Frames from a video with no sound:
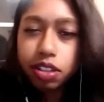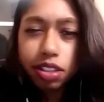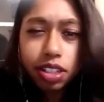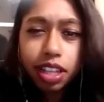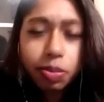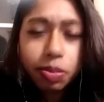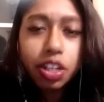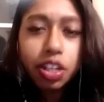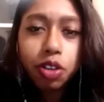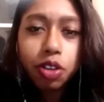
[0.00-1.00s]
like mini
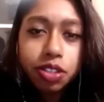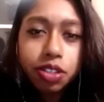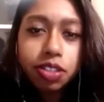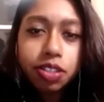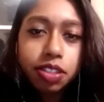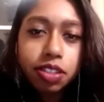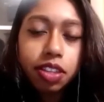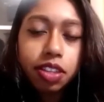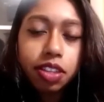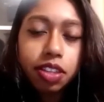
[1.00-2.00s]
concerts
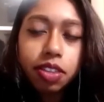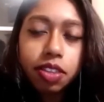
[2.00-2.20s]
and food